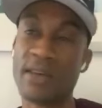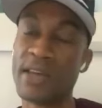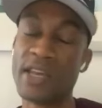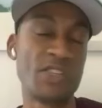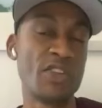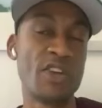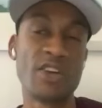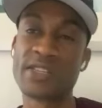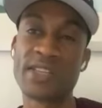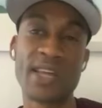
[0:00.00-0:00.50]

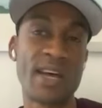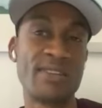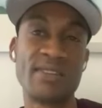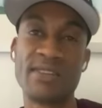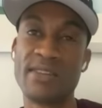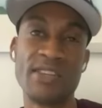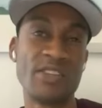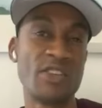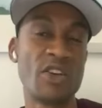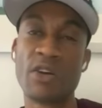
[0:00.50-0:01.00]
He's not
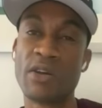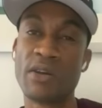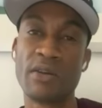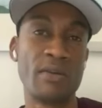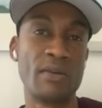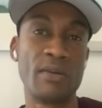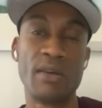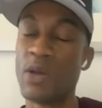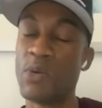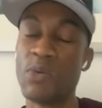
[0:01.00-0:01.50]
starting.
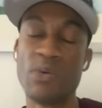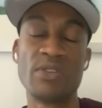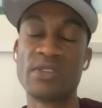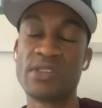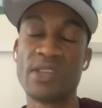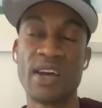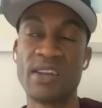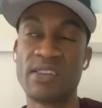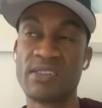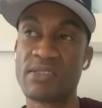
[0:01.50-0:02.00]
He won't
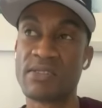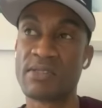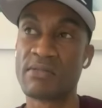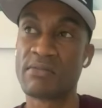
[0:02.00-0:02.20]
start.